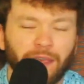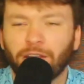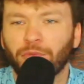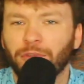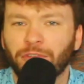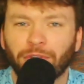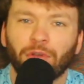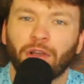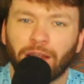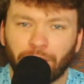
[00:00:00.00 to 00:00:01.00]
And as we see,
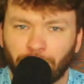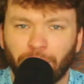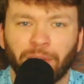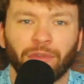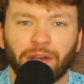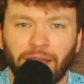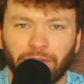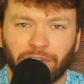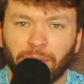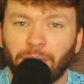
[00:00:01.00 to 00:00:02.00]
they're all kind of scrambling
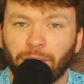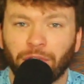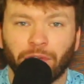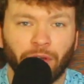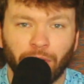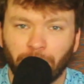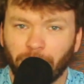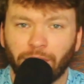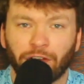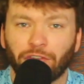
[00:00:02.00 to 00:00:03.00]
now to come out with their own
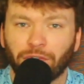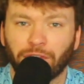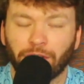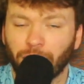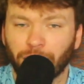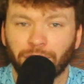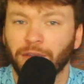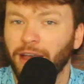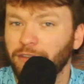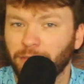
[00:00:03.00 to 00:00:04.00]
electric vehicles.
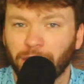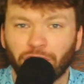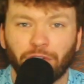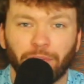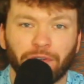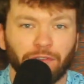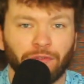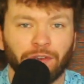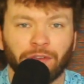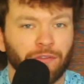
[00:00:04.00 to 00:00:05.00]
As I mentioned in
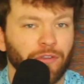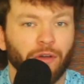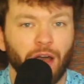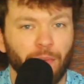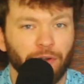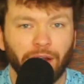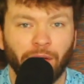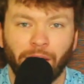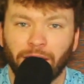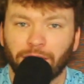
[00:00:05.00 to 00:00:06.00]
previous videos, you know, Hummer
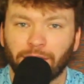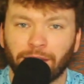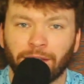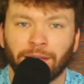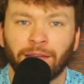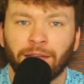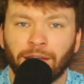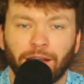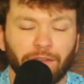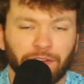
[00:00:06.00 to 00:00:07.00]
now has an
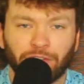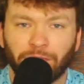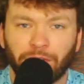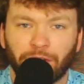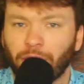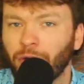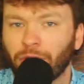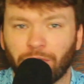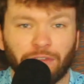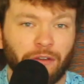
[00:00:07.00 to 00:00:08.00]
electric
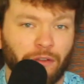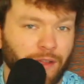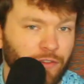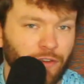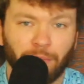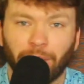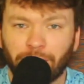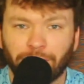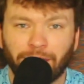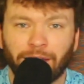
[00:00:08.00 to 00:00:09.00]
vehicle. There's now an electric
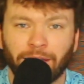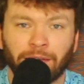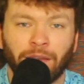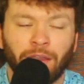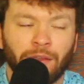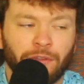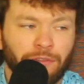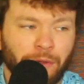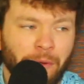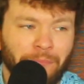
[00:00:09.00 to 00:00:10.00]
Mustang.
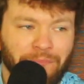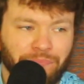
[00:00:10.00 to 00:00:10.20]
So